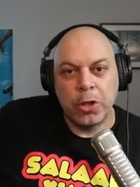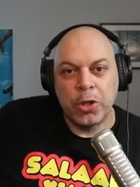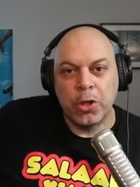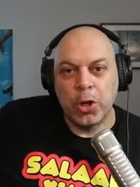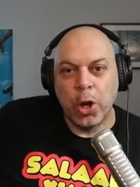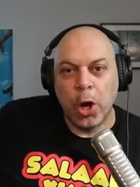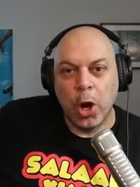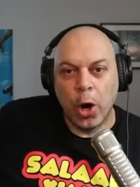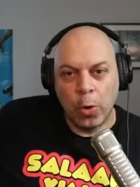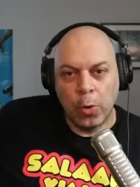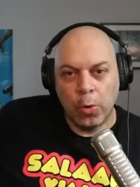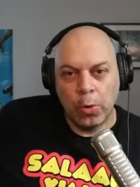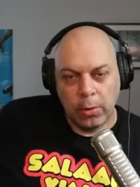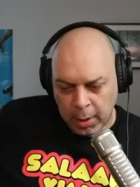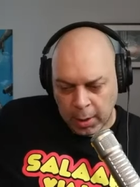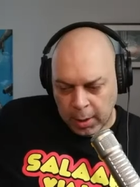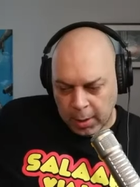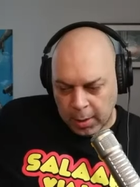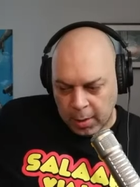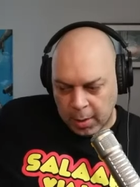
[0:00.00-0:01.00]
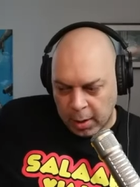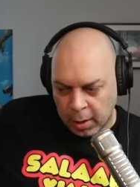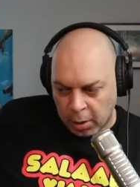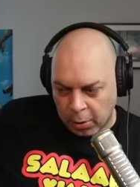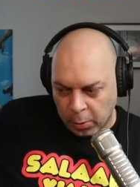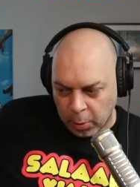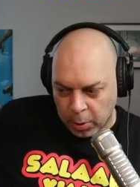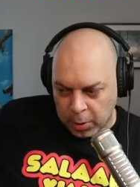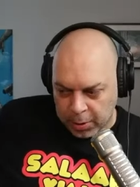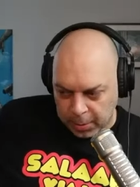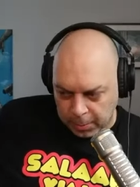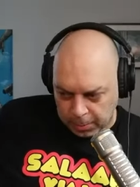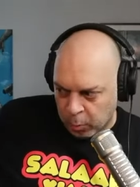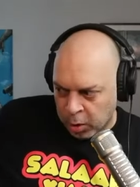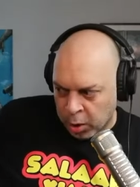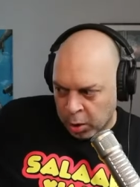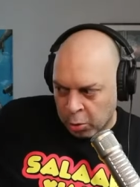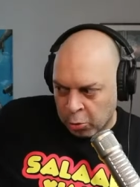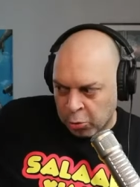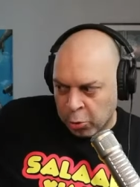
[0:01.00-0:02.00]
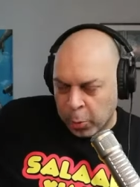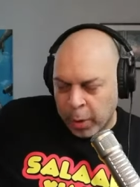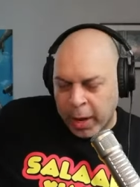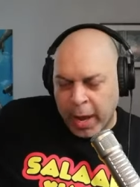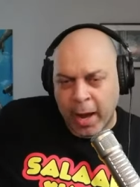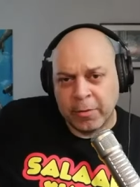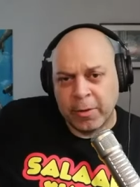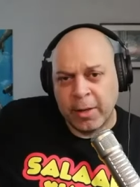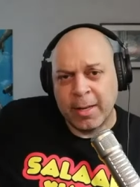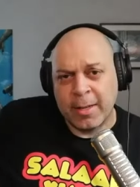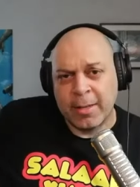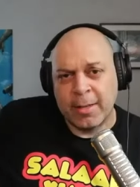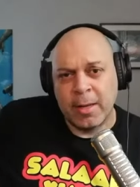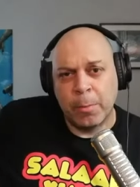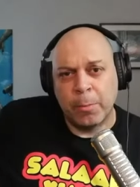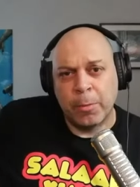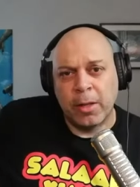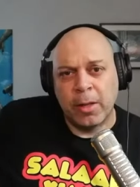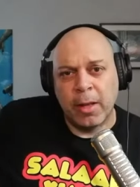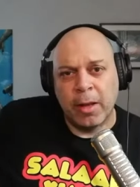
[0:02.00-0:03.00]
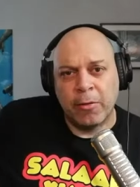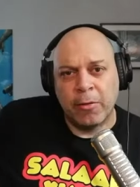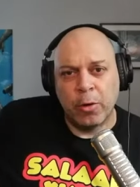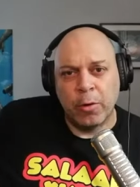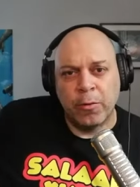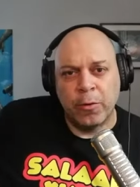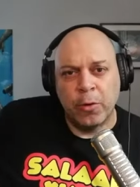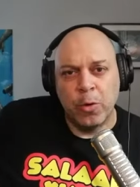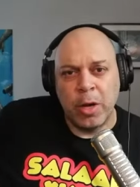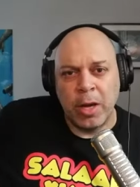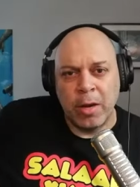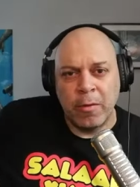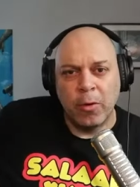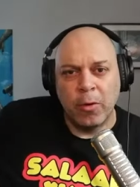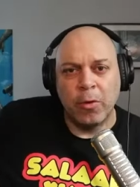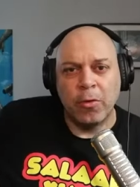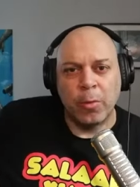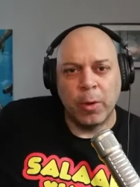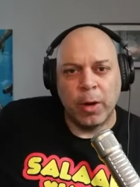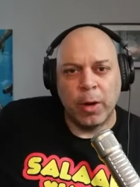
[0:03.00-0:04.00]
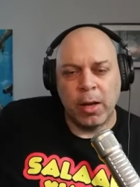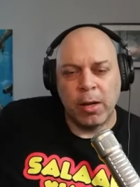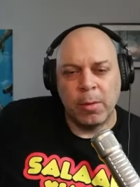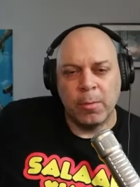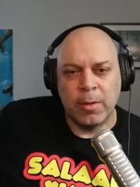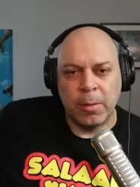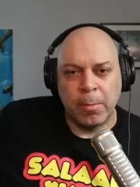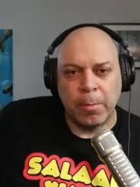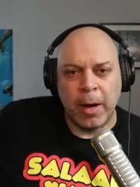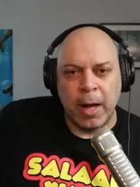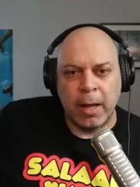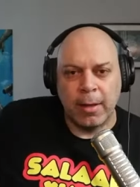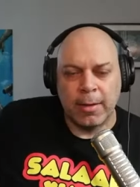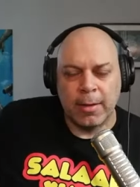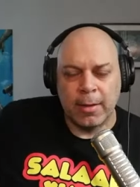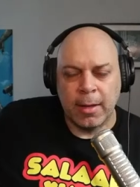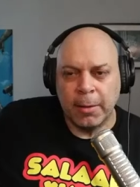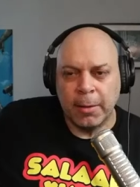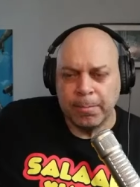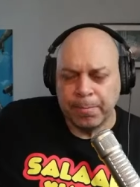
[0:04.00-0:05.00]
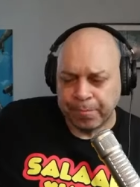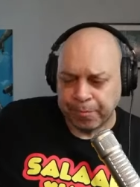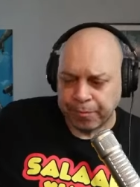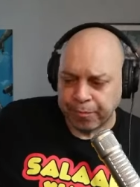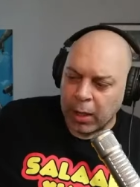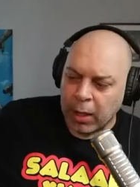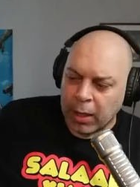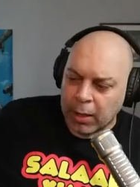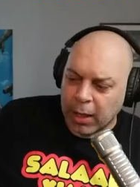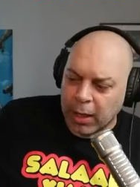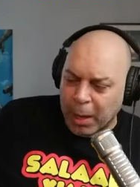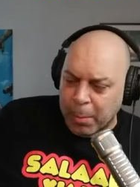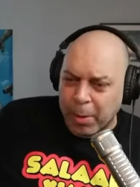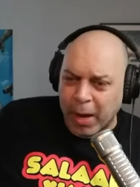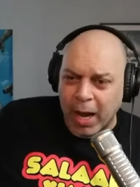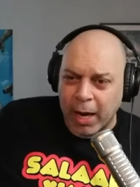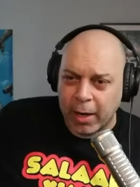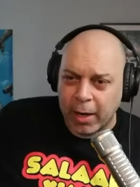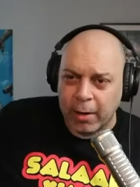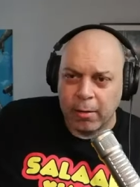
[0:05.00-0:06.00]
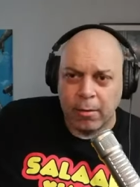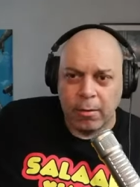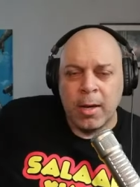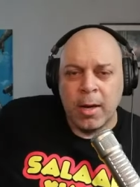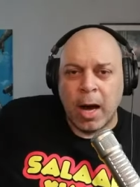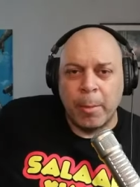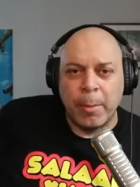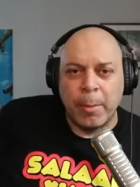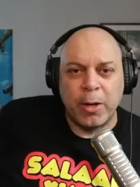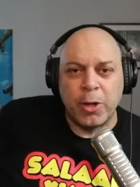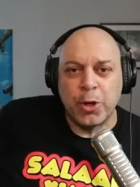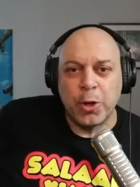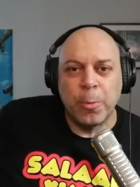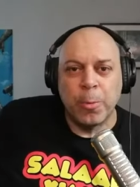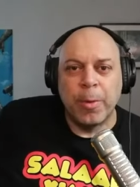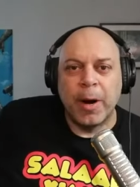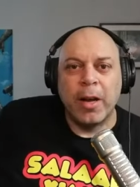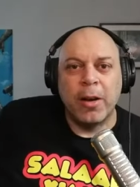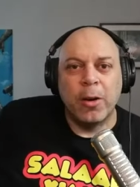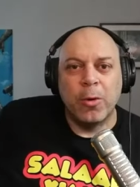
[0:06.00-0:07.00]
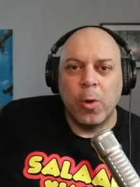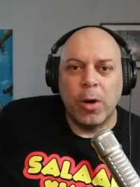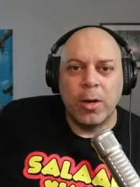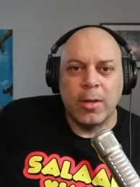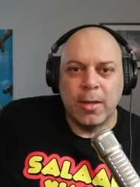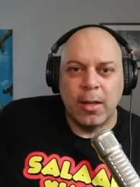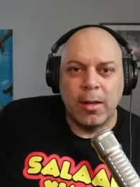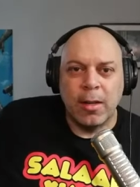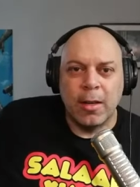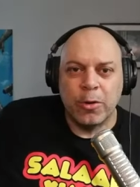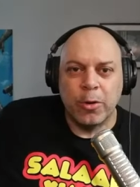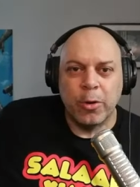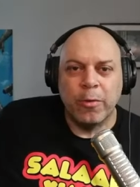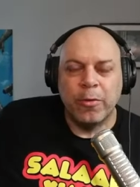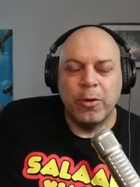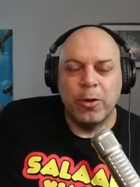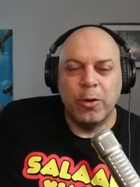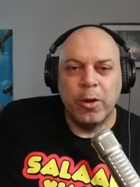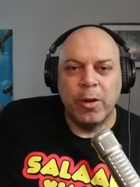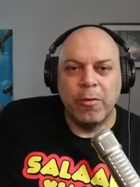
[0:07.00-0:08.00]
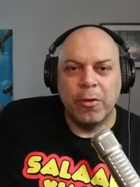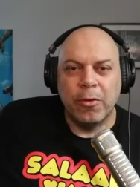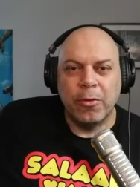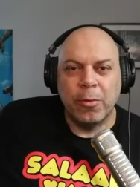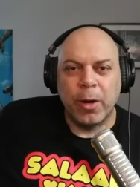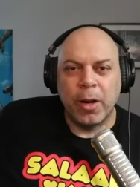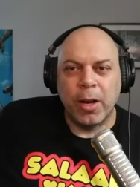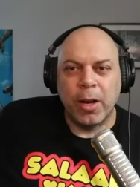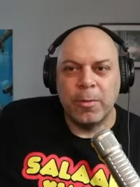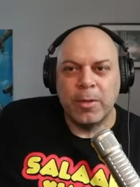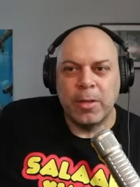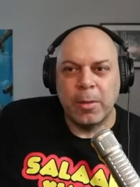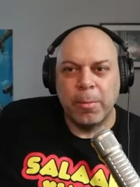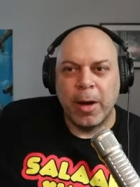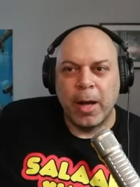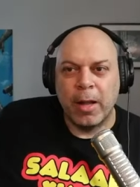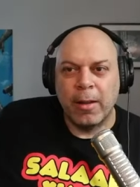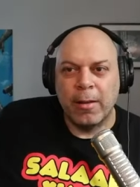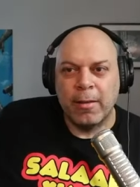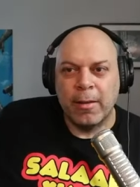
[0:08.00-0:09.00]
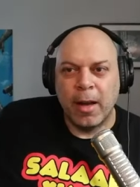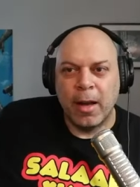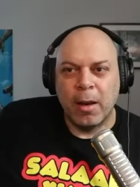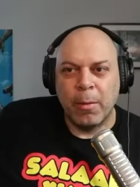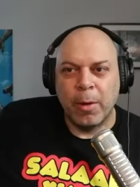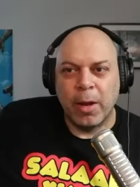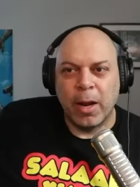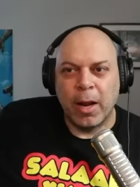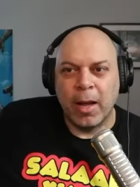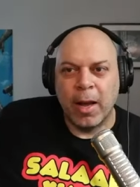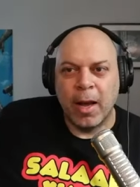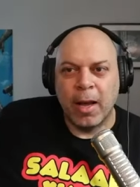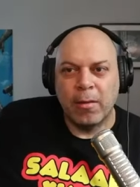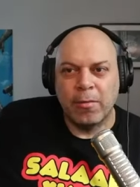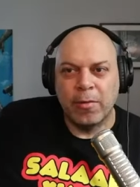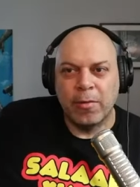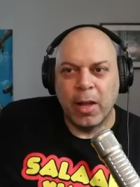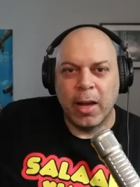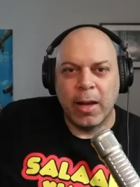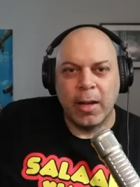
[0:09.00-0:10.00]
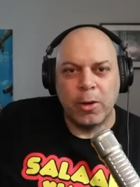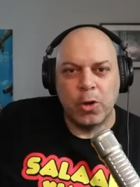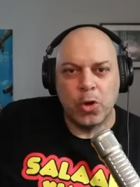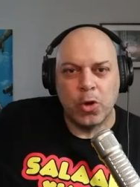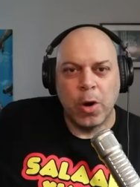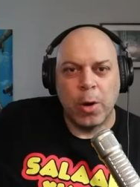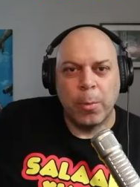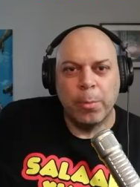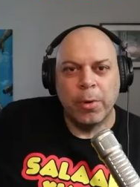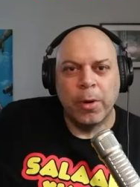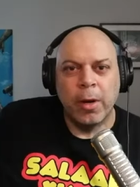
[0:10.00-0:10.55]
no? In other words, you know, do we have to accept the lesser of two evils when it comes to Palestine? Like Biden. I'm not sure Biden was the lesser of two evils when it comes to Palestine. I mean, I kind of like Trump